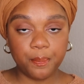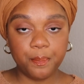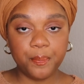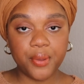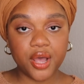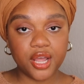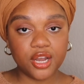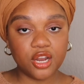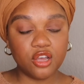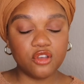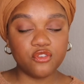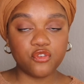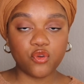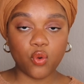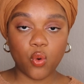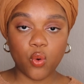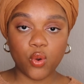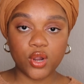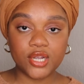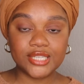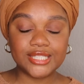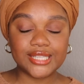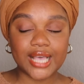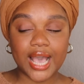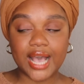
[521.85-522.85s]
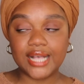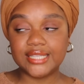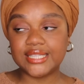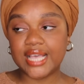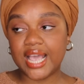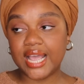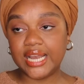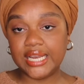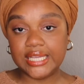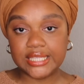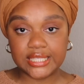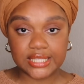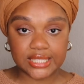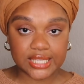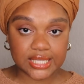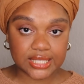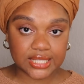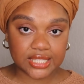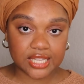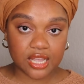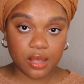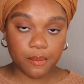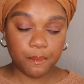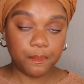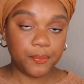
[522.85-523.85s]
But of course, as any
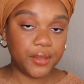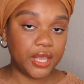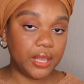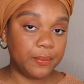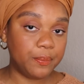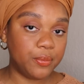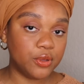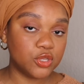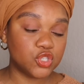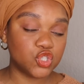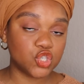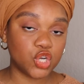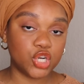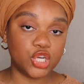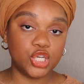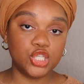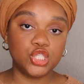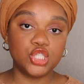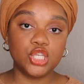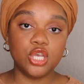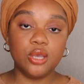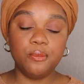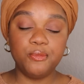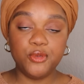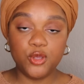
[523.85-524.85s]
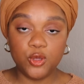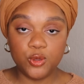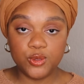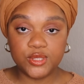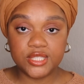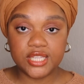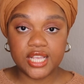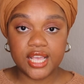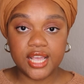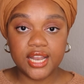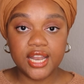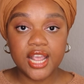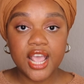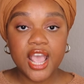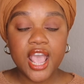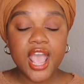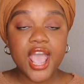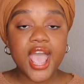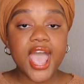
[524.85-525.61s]
system, people started to abuse it.